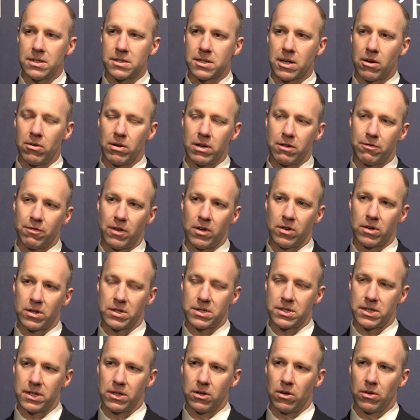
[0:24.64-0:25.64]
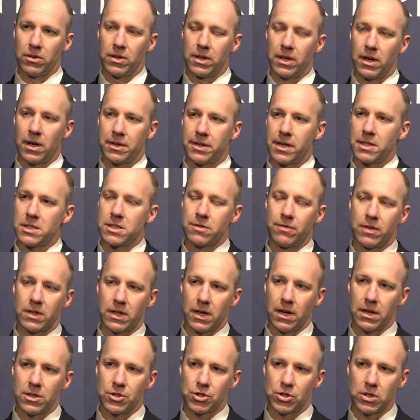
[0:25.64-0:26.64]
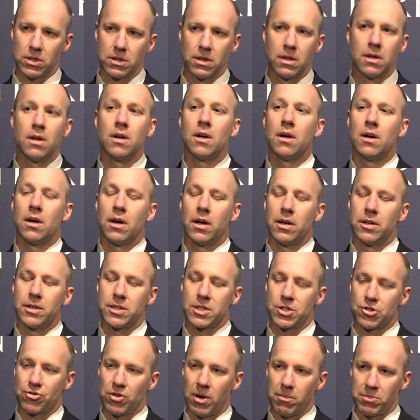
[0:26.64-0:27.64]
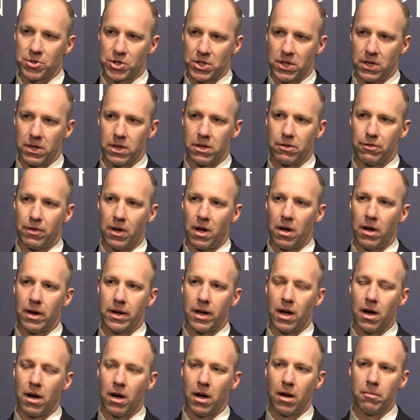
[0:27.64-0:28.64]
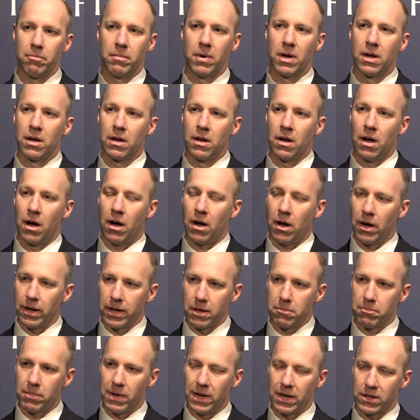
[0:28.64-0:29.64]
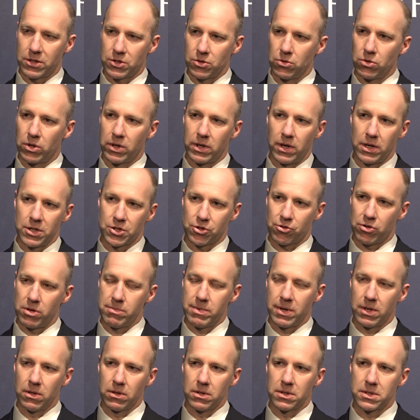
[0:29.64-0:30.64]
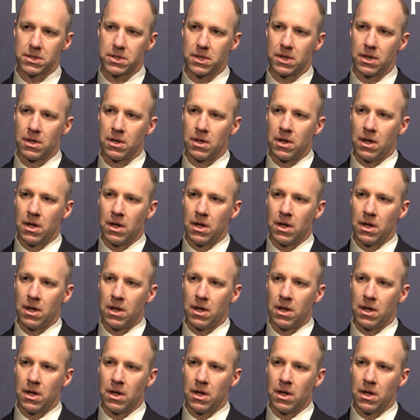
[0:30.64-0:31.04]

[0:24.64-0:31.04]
is currently focusing on the identification and disruption of high harm, high impact organised criminals.